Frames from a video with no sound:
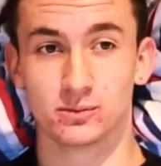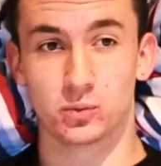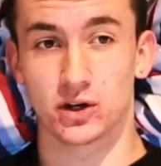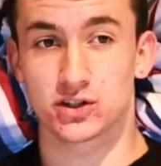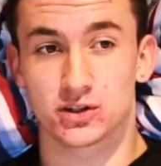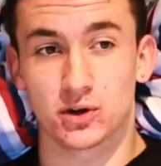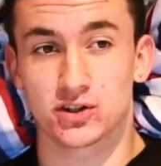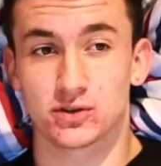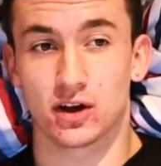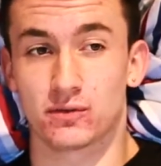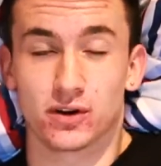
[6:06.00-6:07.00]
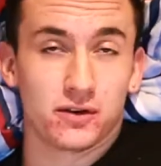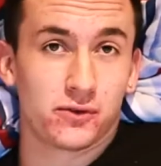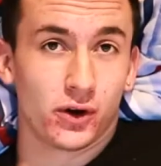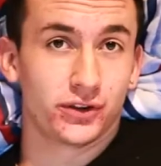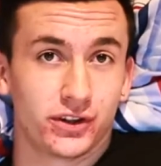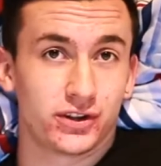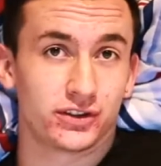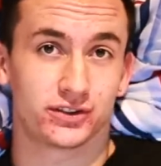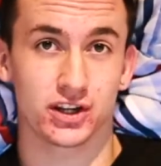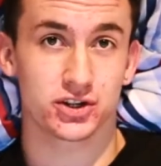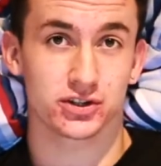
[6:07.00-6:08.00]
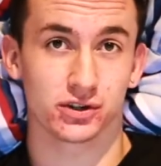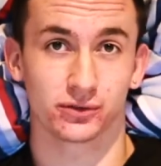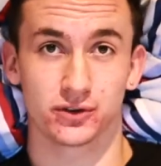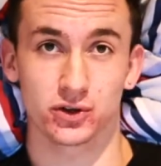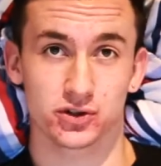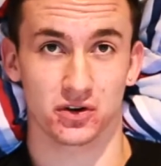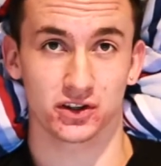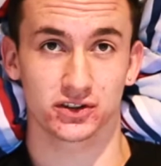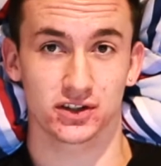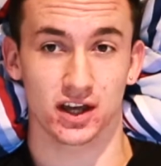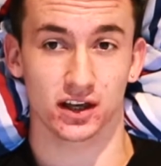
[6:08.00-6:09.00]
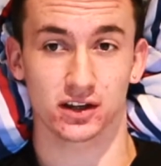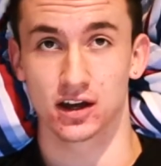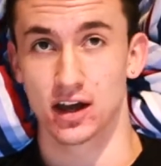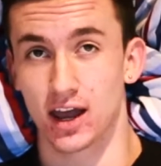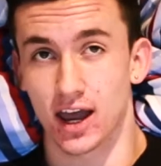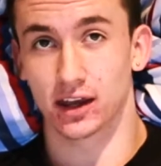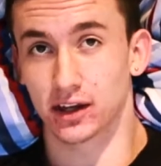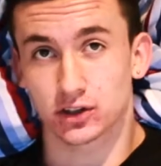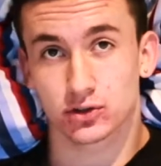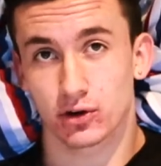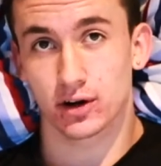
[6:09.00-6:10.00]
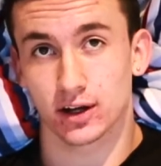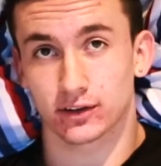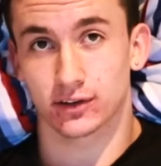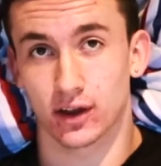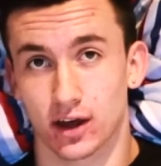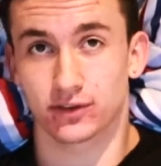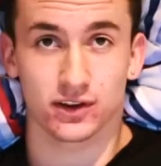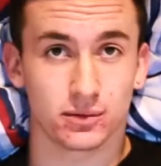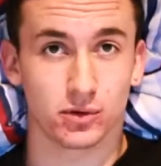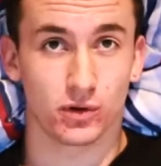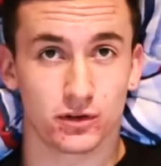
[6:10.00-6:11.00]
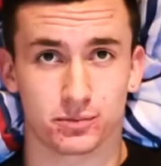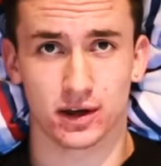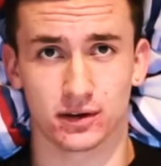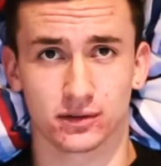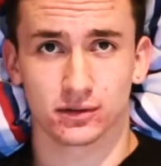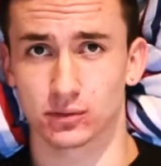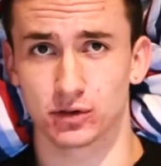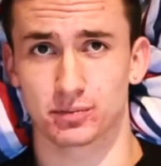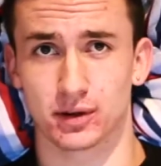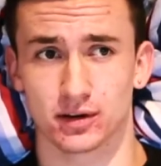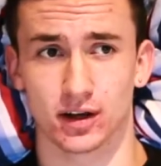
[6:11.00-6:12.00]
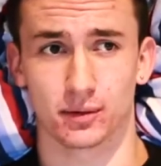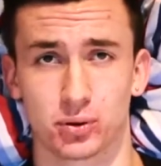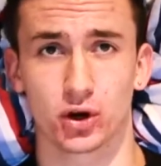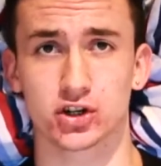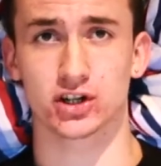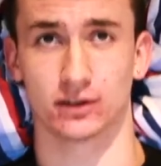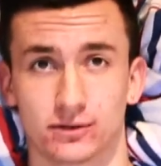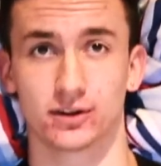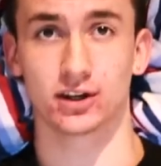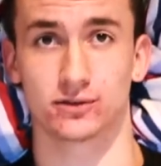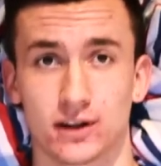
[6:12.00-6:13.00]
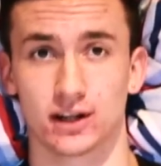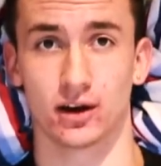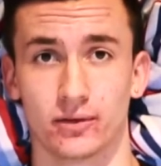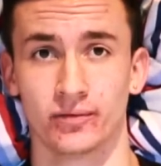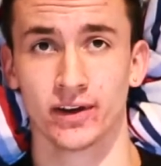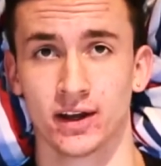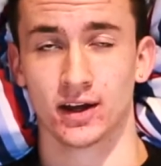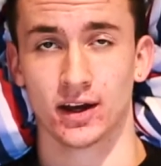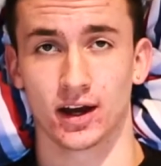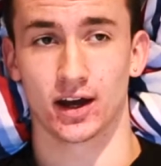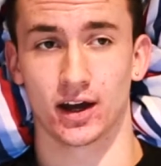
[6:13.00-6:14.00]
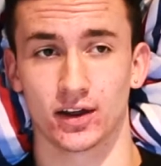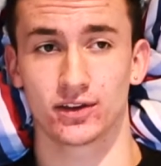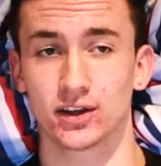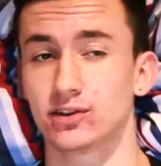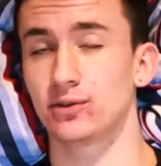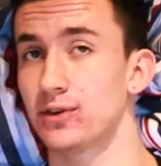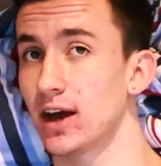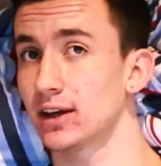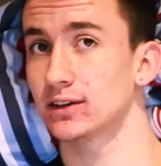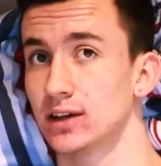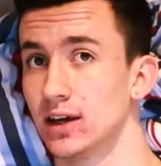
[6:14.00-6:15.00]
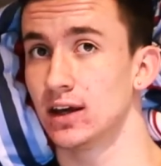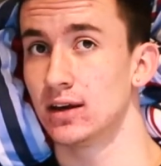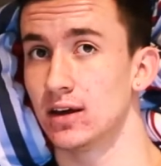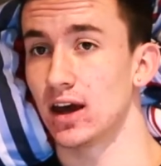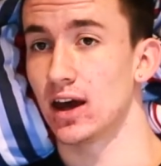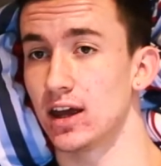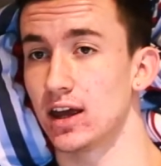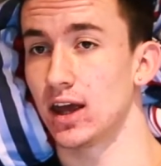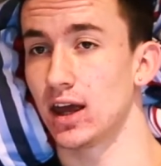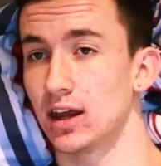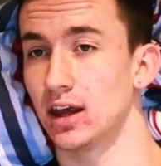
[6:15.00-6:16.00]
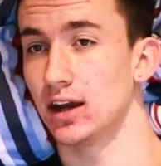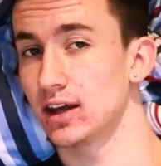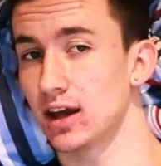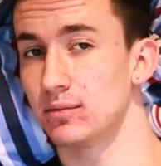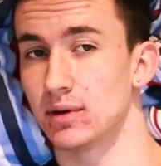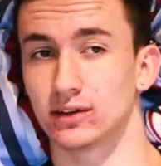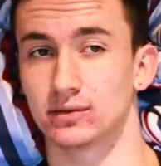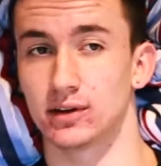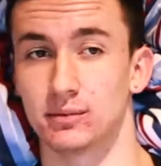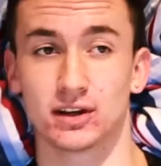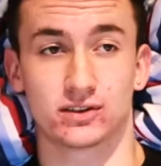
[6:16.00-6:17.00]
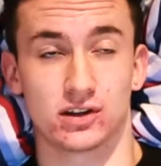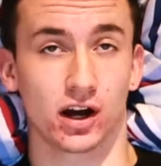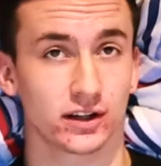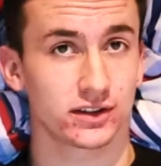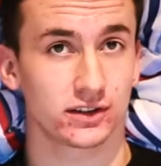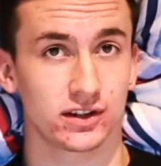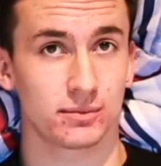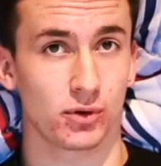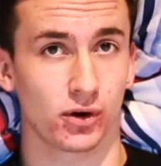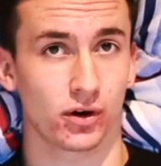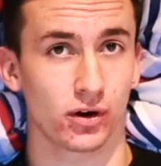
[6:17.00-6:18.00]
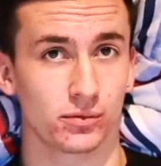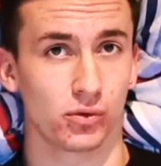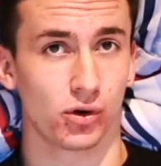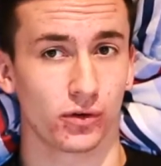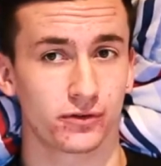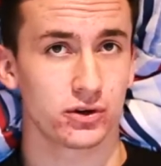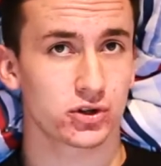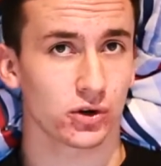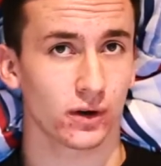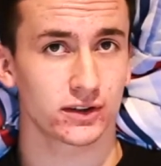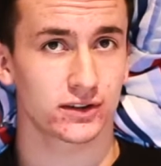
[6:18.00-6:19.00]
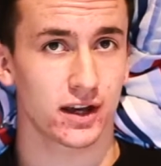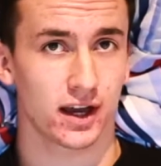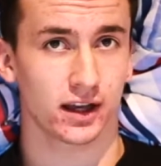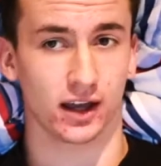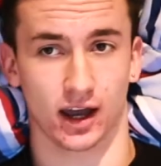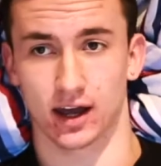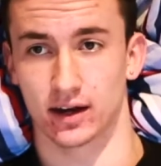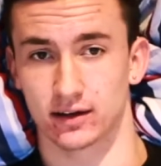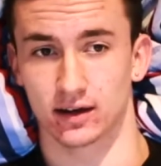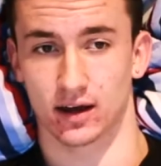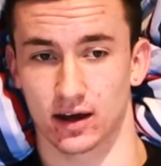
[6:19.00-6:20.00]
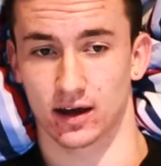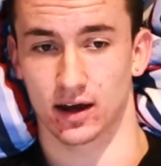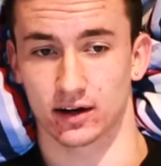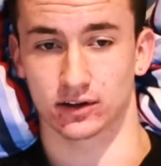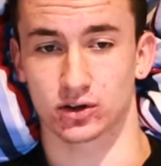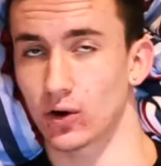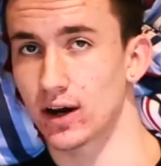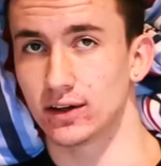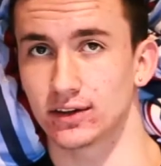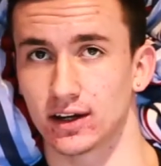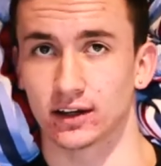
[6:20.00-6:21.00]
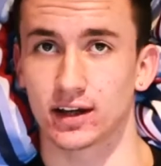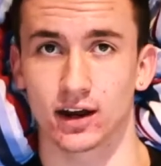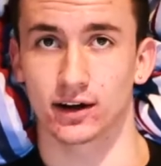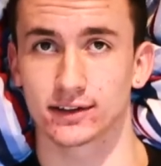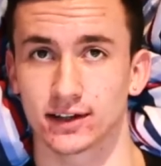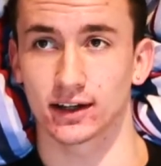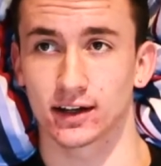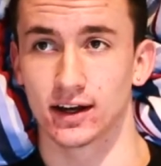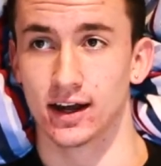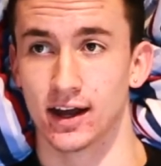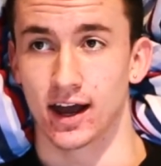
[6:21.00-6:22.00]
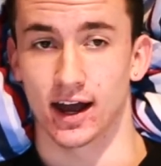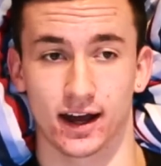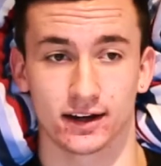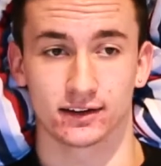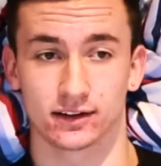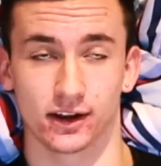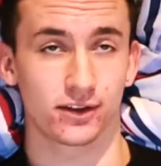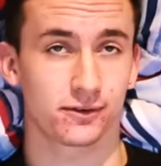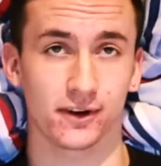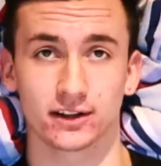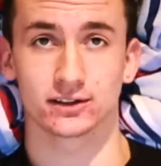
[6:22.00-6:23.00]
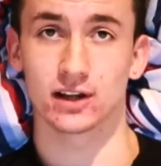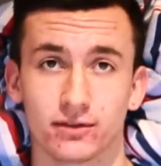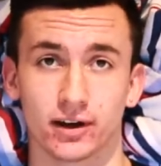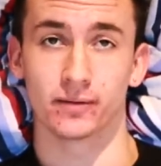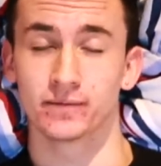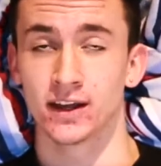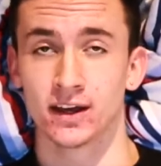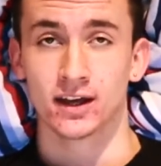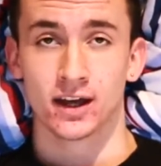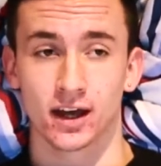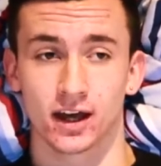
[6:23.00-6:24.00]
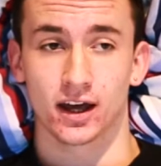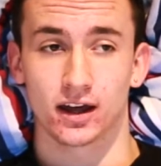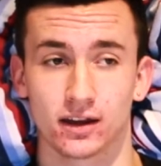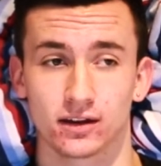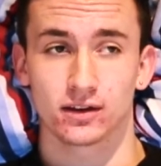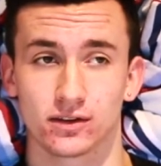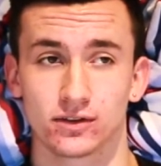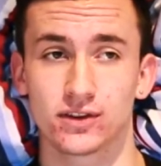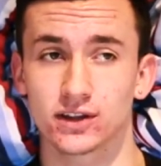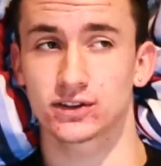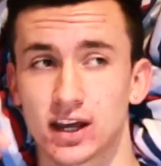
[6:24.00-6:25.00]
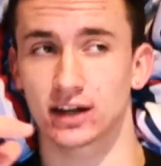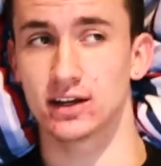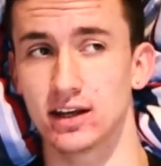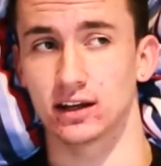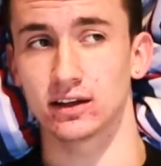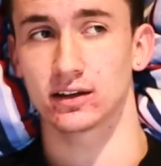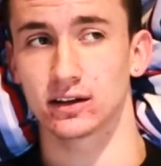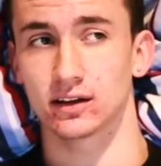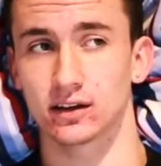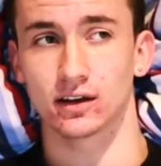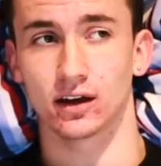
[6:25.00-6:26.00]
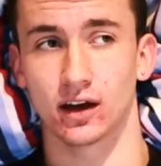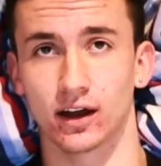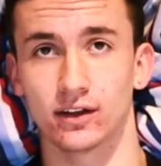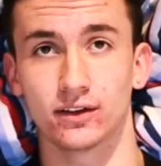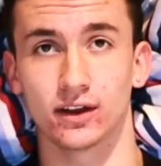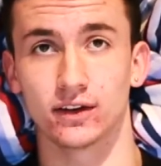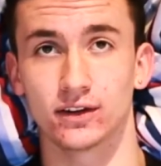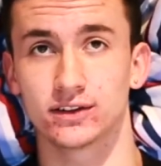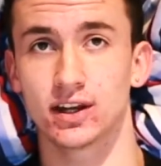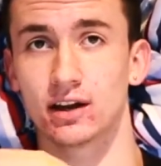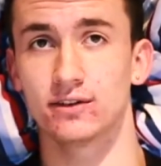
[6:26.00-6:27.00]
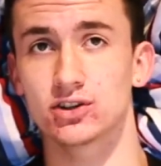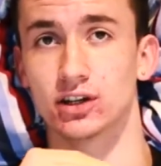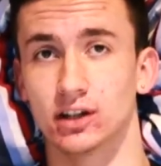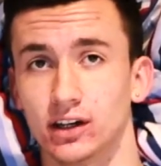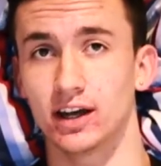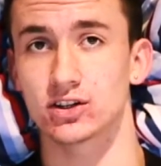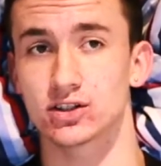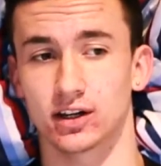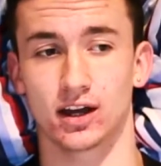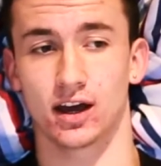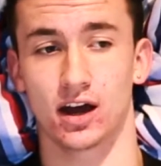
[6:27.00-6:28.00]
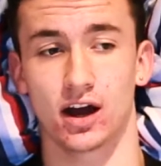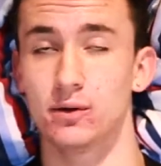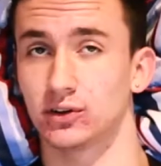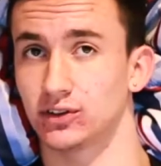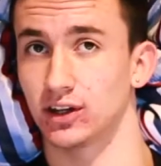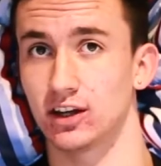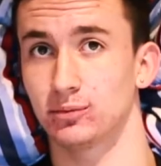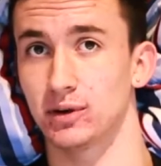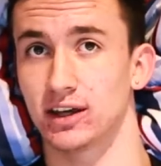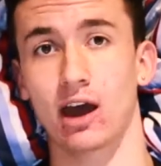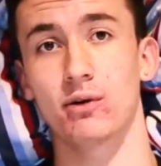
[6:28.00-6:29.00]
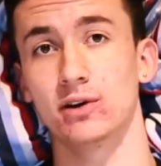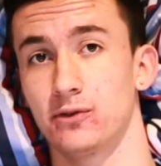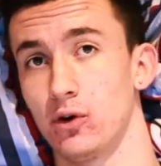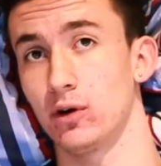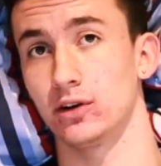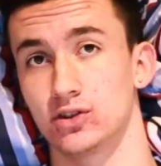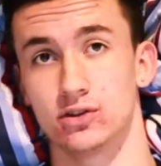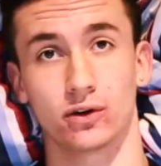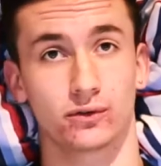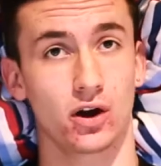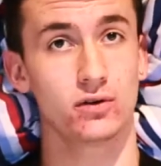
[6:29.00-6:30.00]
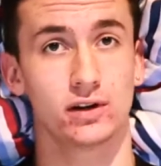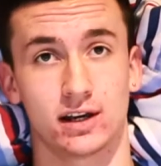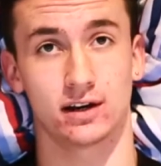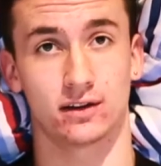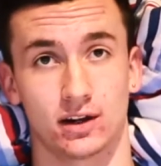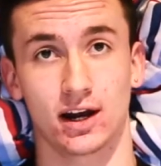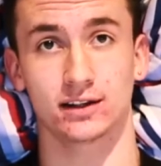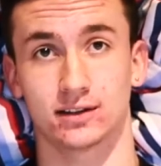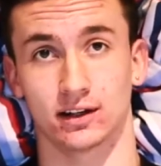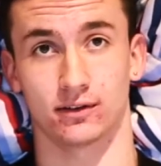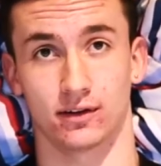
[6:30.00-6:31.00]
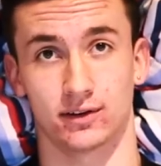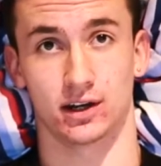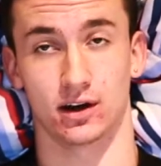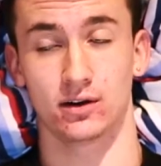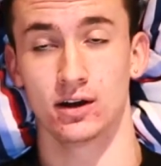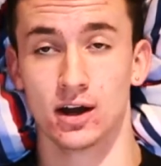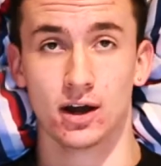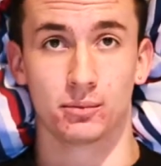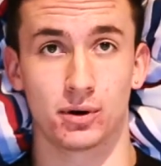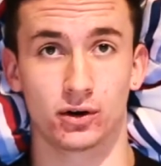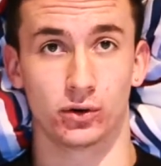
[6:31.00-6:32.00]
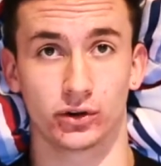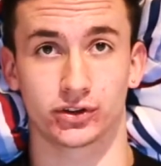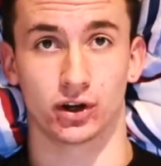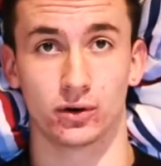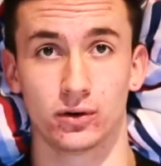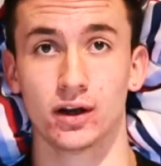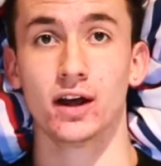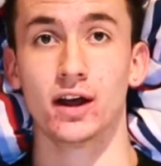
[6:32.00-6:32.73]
which reinforces this digital, futuristic, electronic theme that we've been pushing for this video. This effect. It again makes the artist seem more futuristic and crazy and chaotic, and the fans love it. This technique, the television glitch, I would say has been carried forward not only in the lighting of our video, but also